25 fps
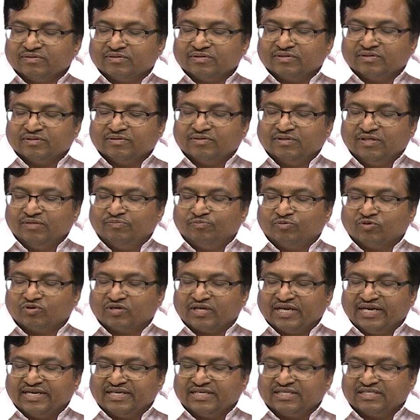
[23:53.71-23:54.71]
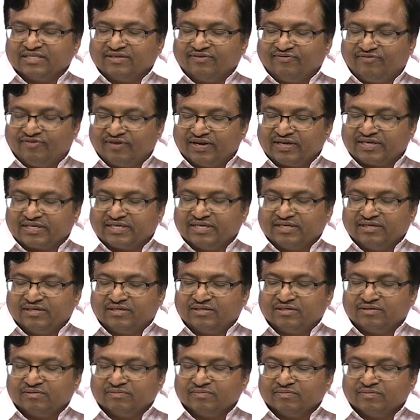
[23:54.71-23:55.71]
input light is
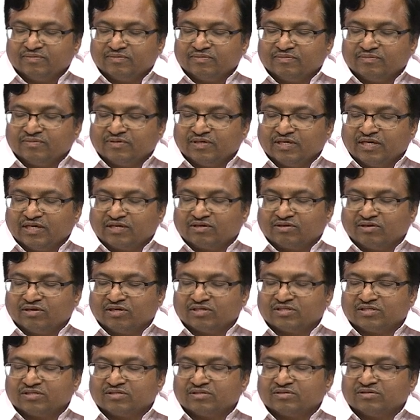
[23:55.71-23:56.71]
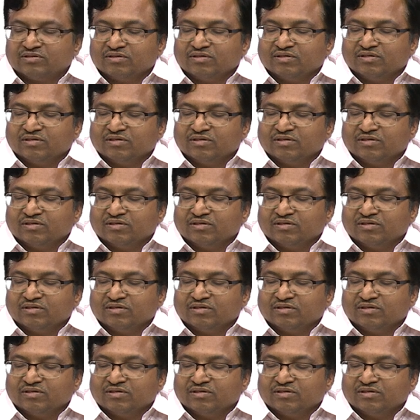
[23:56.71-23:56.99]
reflected across